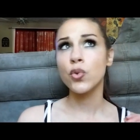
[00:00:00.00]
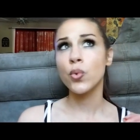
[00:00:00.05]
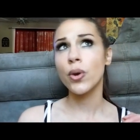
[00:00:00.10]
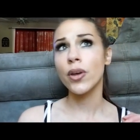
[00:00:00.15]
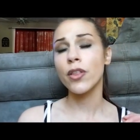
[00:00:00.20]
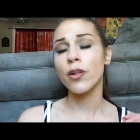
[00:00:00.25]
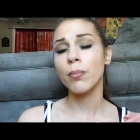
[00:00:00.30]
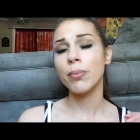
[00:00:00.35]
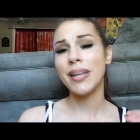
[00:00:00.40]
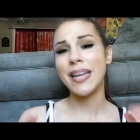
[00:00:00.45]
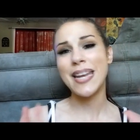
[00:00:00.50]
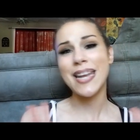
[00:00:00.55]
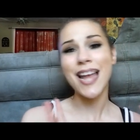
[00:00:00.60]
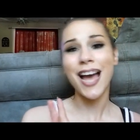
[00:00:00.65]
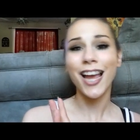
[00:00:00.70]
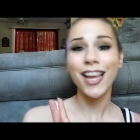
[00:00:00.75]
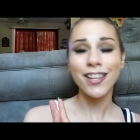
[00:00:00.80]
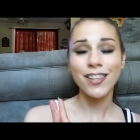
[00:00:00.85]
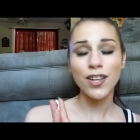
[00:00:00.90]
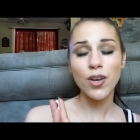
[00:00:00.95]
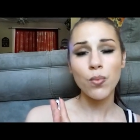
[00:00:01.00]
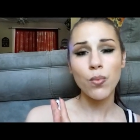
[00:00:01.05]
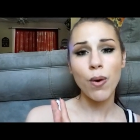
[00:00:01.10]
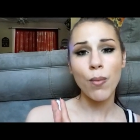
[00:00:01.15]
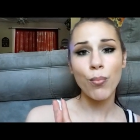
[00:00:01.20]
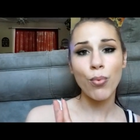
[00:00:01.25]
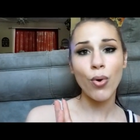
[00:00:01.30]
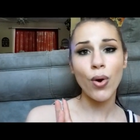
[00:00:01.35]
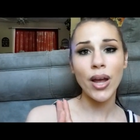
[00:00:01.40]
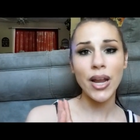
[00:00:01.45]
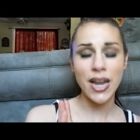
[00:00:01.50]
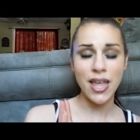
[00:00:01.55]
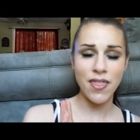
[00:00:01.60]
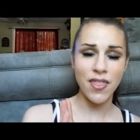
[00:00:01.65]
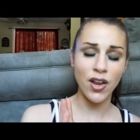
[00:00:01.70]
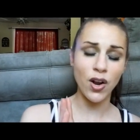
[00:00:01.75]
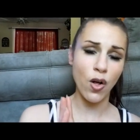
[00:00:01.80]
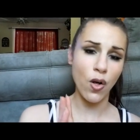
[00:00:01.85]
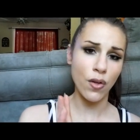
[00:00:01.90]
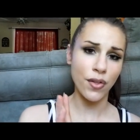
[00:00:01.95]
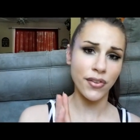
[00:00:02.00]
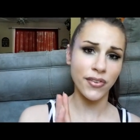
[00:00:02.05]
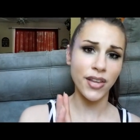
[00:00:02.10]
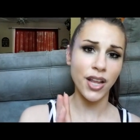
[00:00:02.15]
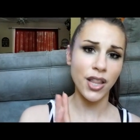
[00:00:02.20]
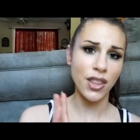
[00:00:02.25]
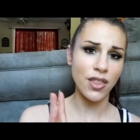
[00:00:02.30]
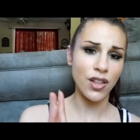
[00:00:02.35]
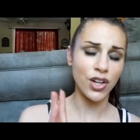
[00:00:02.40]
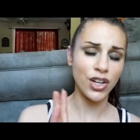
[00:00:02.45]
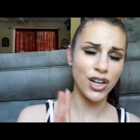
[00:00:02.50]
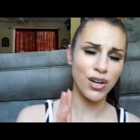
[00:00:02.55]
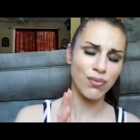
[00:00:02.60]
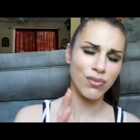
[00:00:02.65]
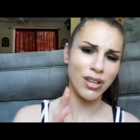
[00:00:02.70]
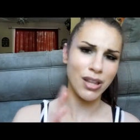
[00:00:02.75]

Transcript: to where they'll be nice at one point and then all of a sudden they'll get